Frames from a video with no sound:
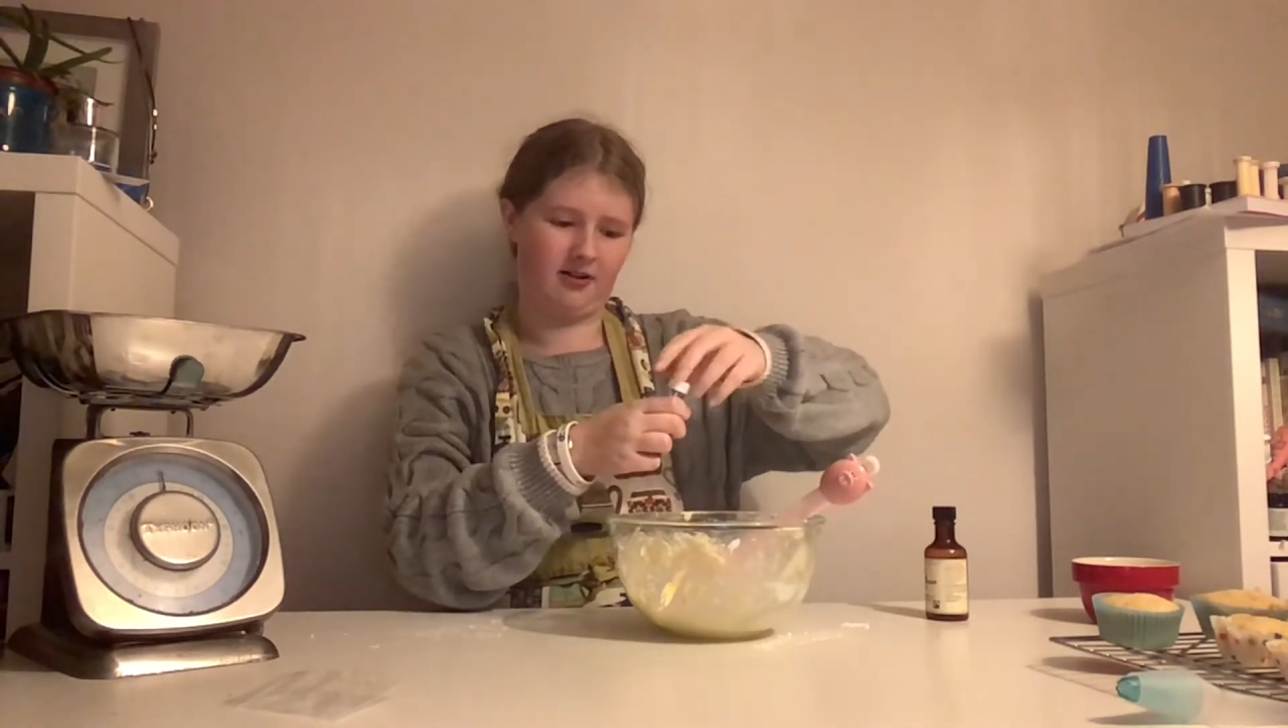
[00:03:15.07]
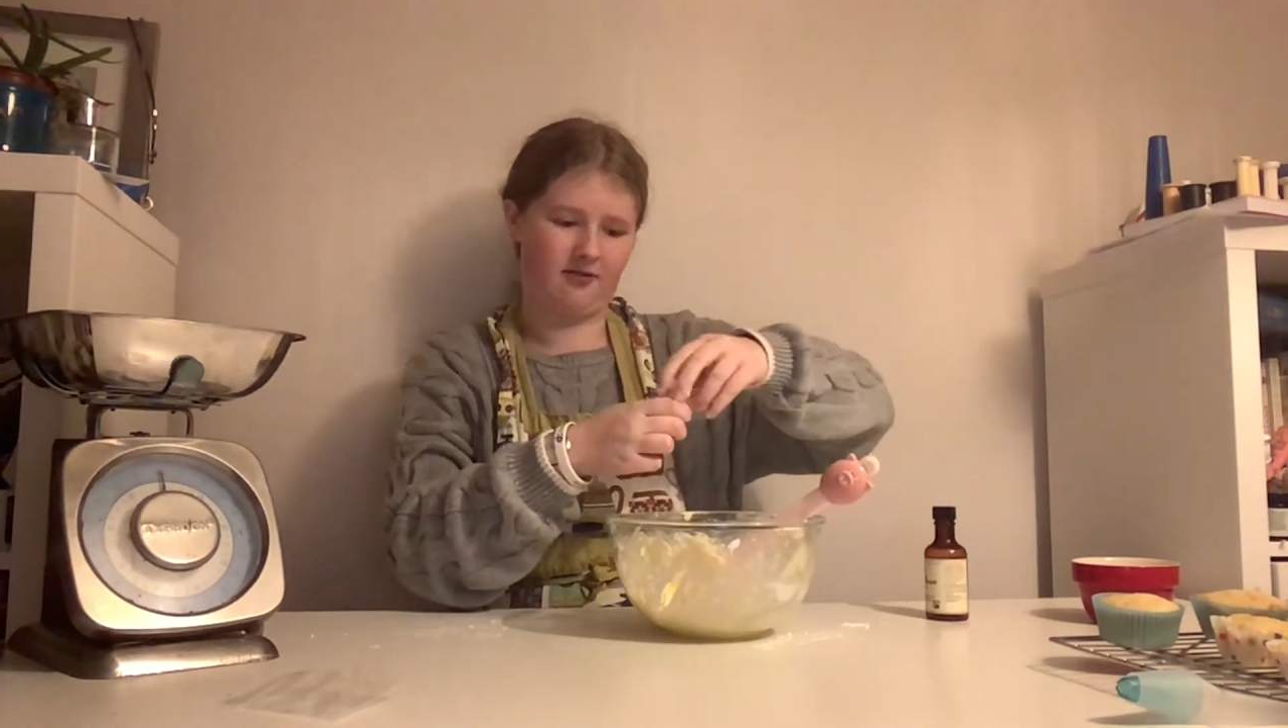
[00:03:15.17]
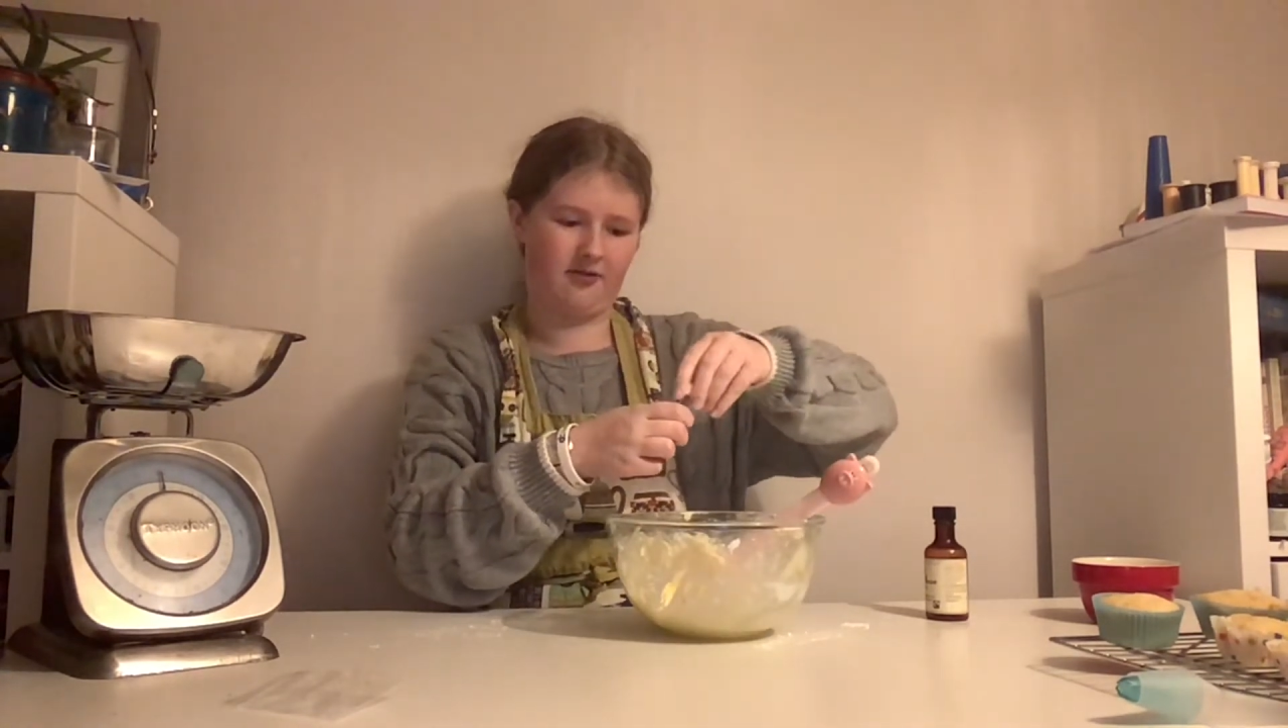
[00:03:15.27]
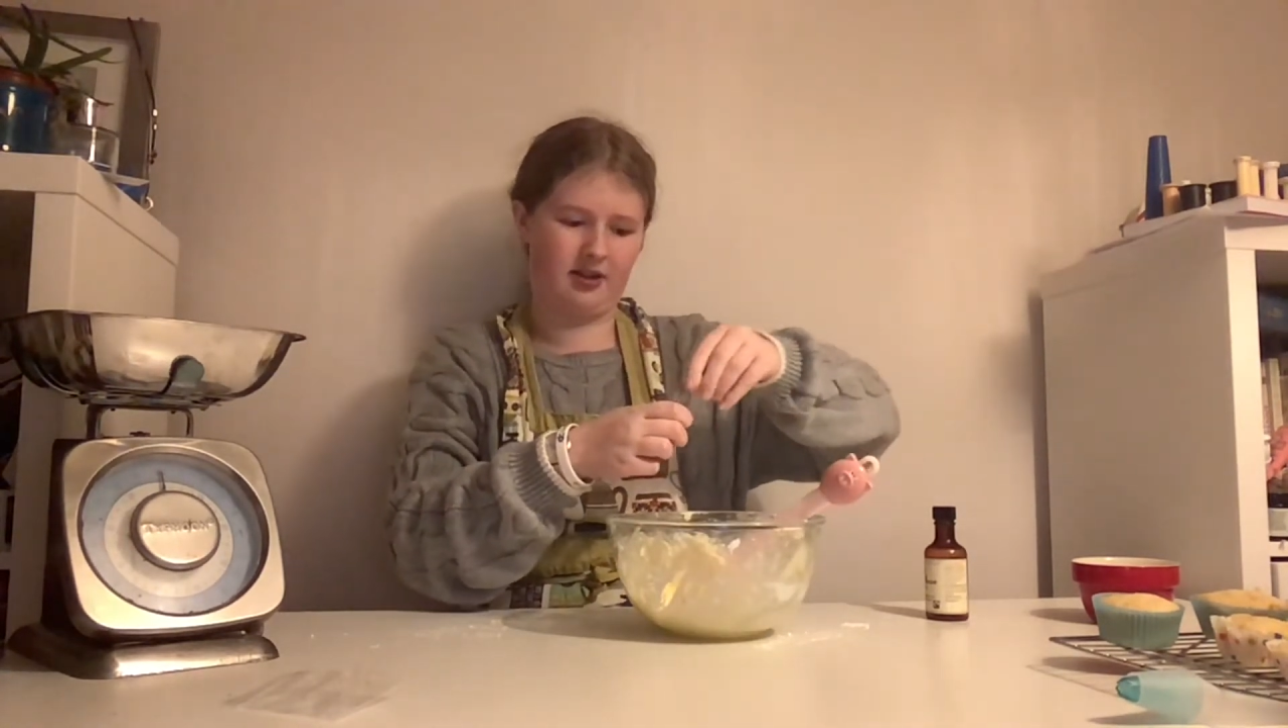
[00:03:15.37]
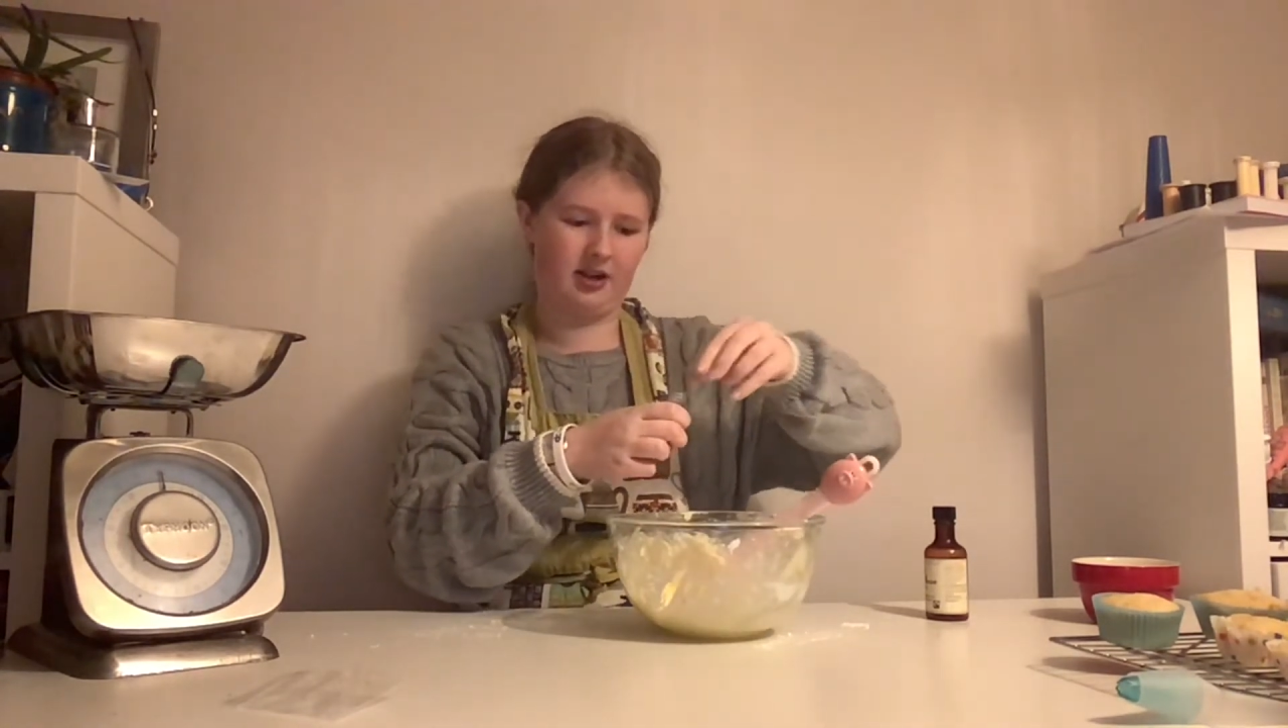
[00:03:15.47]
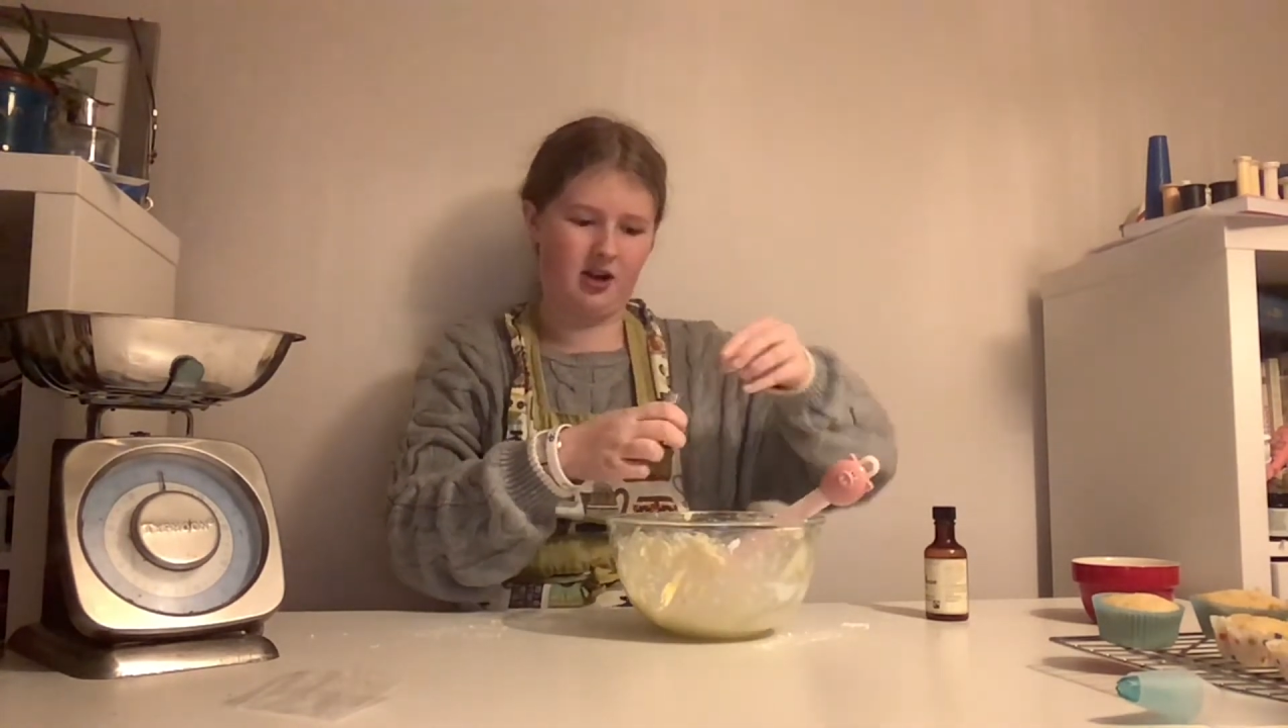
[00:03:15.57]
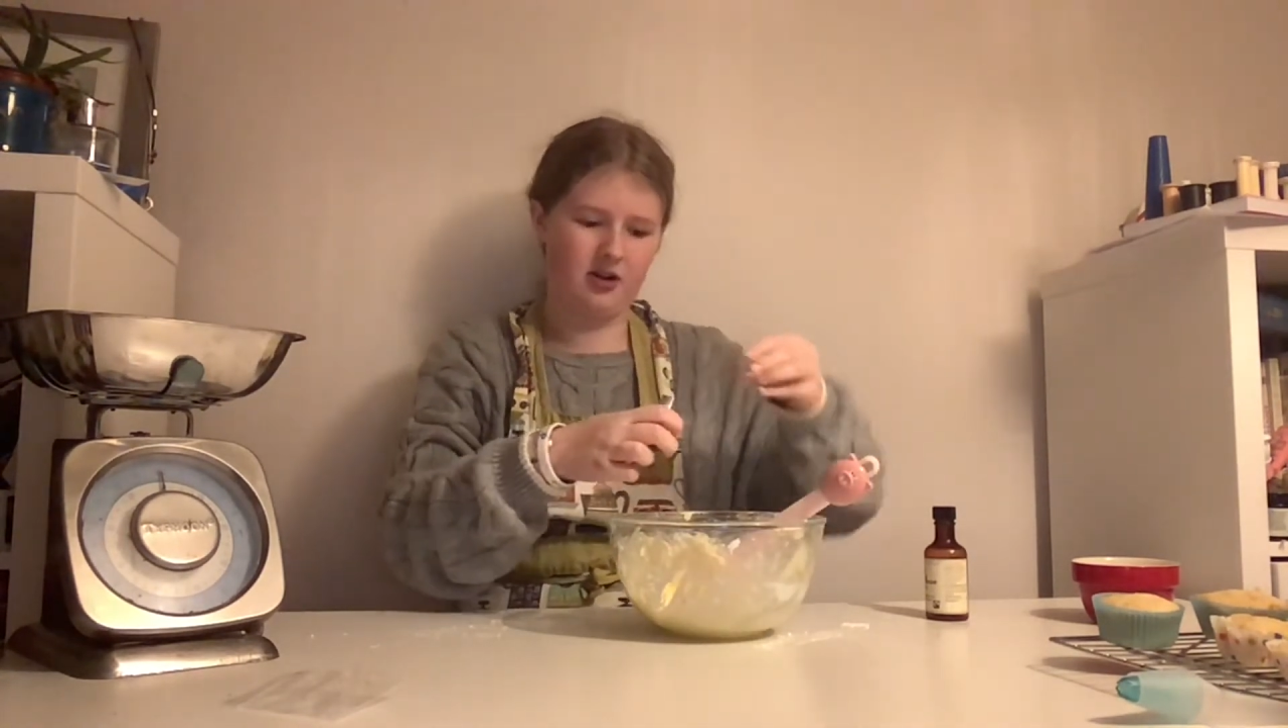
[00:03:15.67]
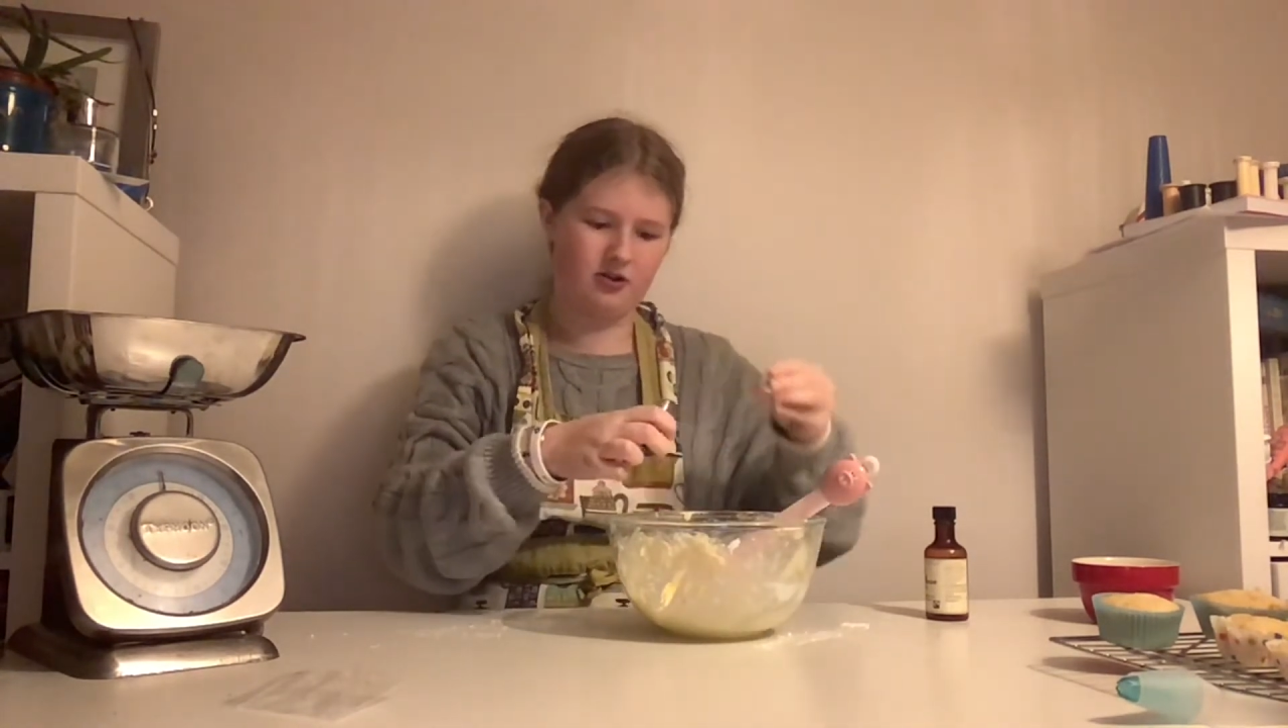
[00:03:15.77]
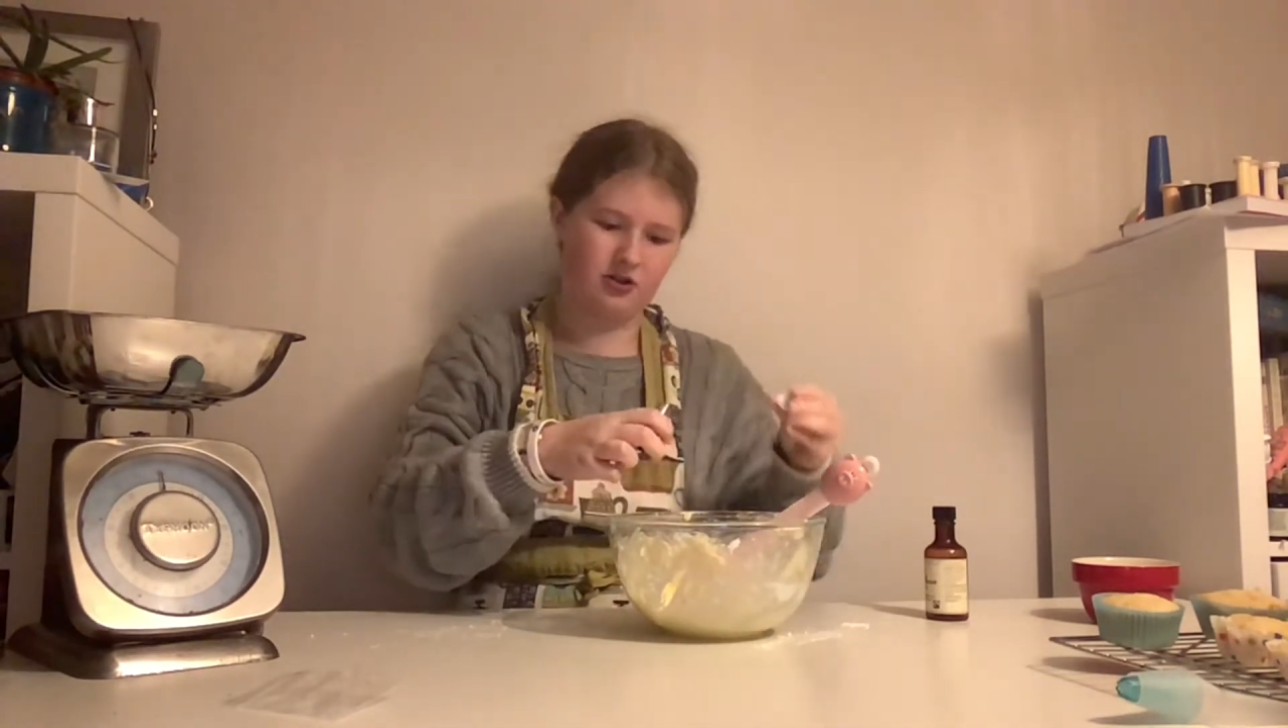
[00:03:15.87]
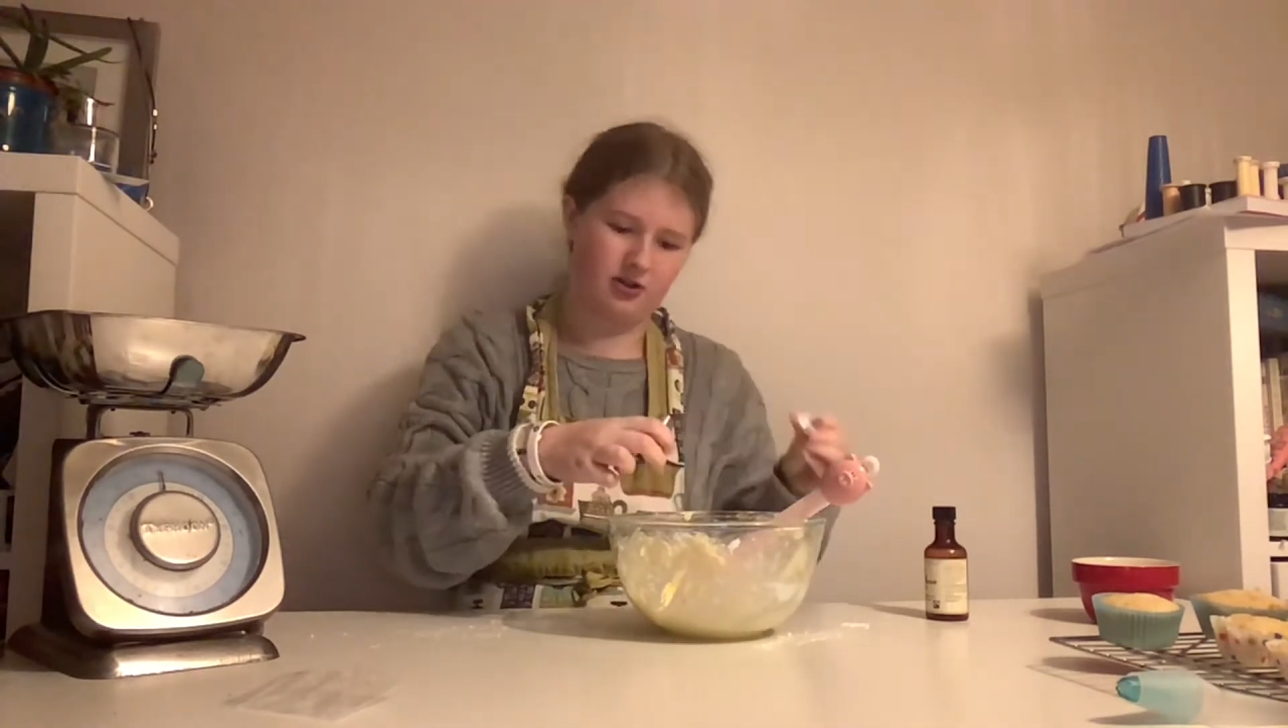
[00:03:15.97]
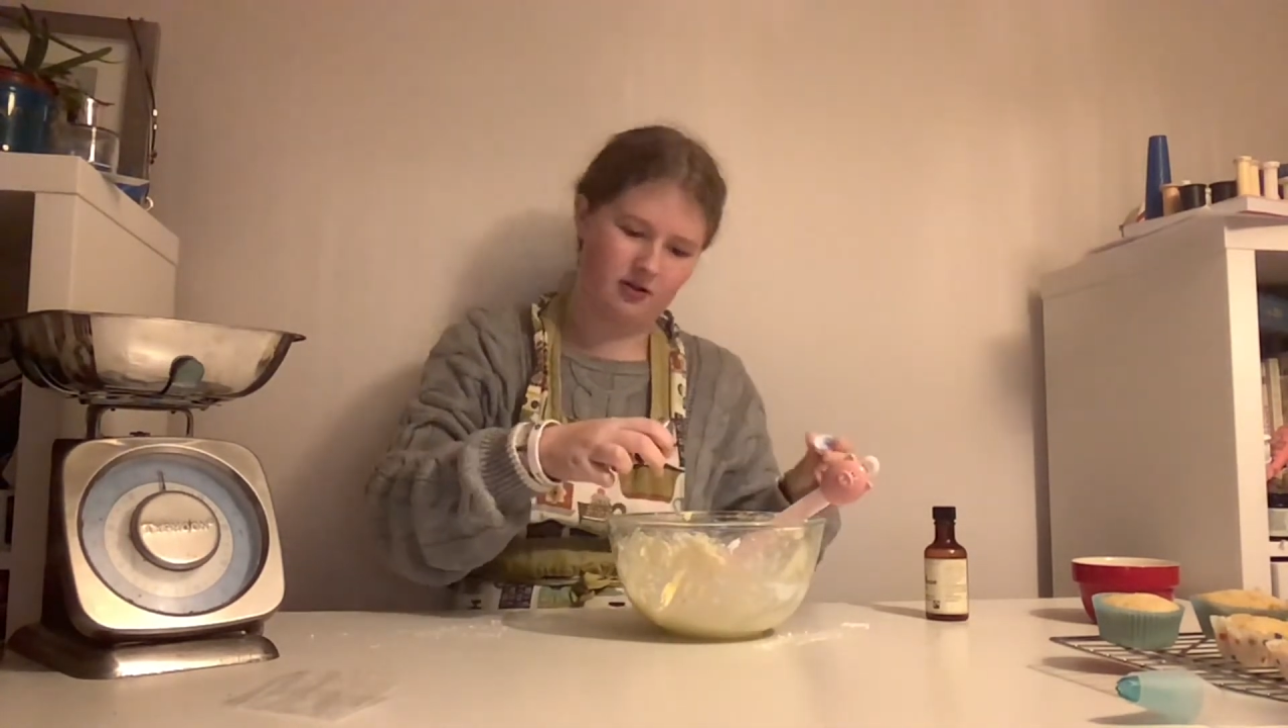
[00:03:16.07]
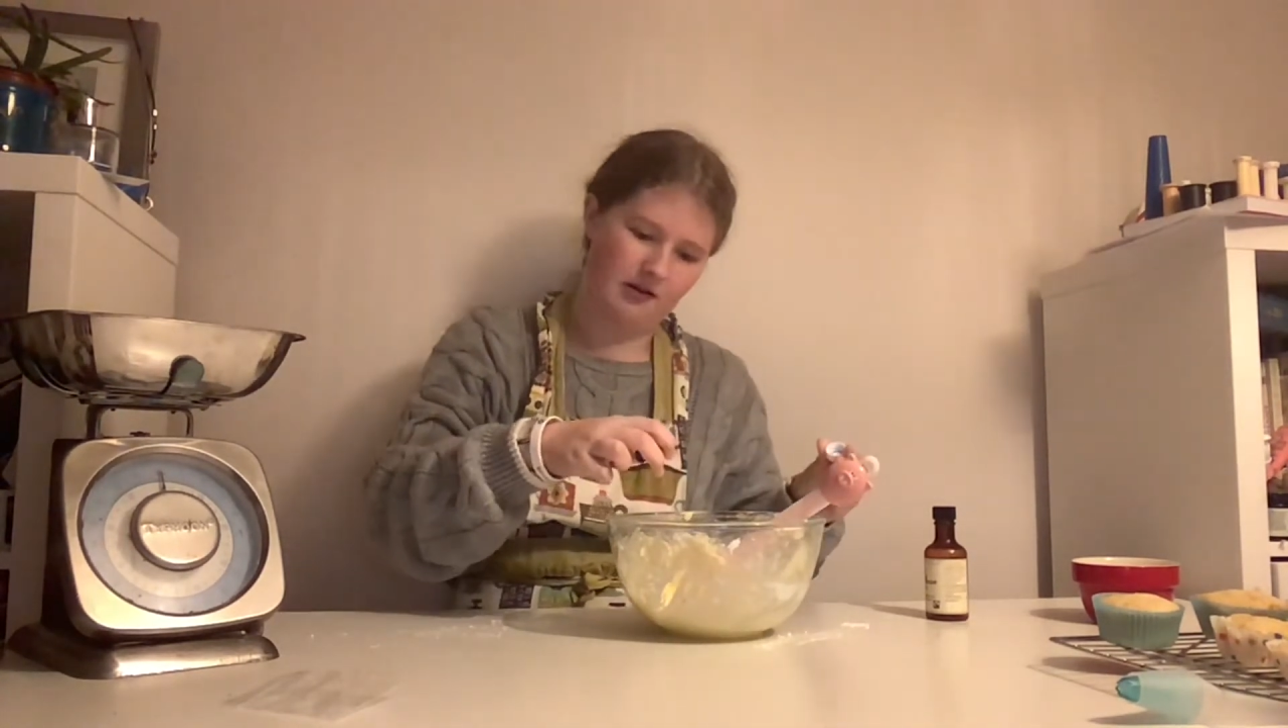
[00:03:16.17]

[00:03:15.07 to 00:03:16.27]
for the ocean.